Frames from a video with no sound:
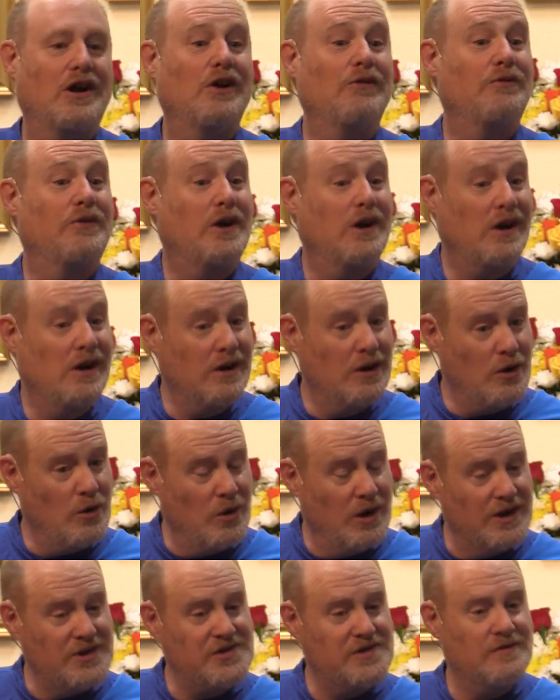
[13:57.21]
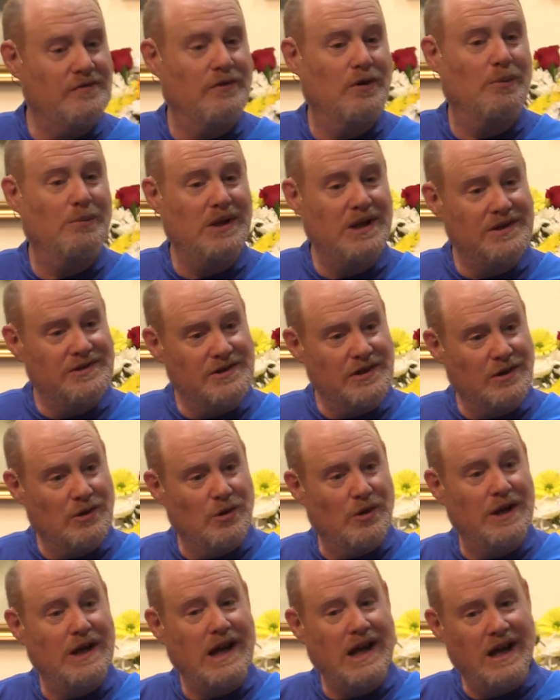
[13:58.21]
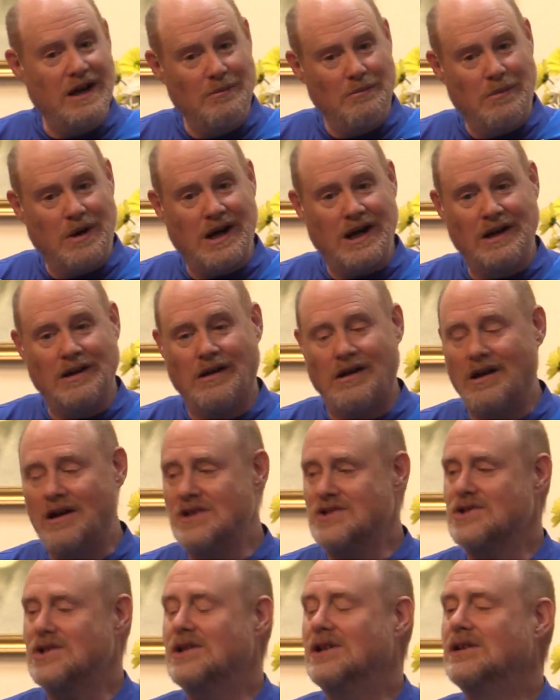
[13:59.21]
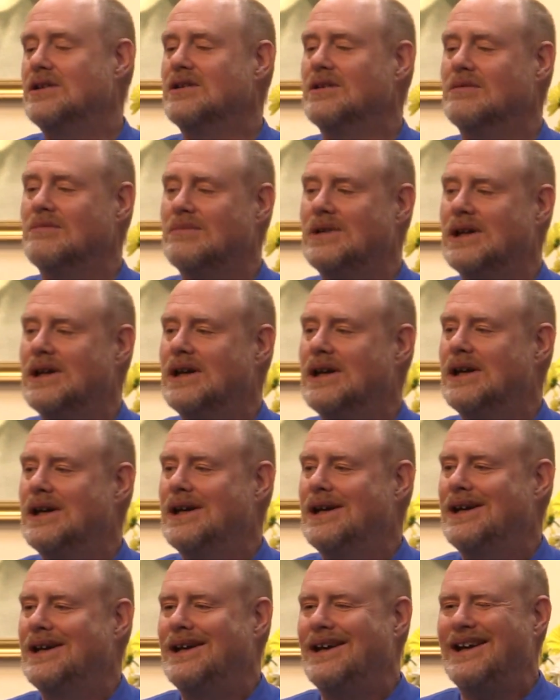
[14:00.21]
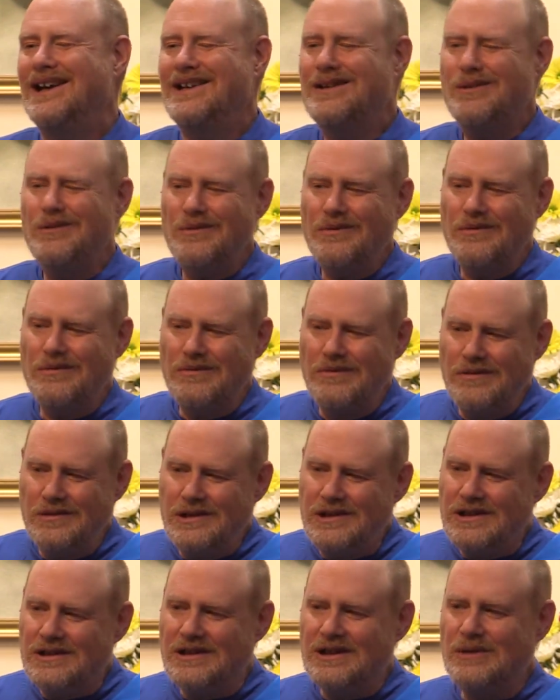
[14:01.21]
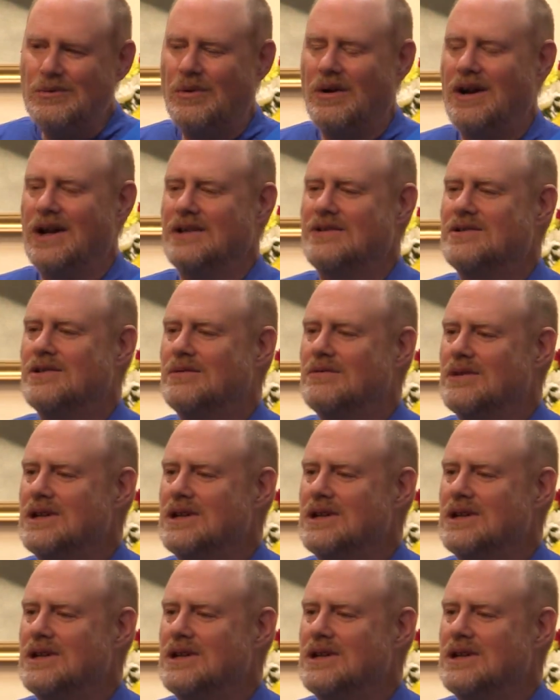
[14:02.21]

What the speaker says: of conquest for me to create my large kingdom. I don't really want to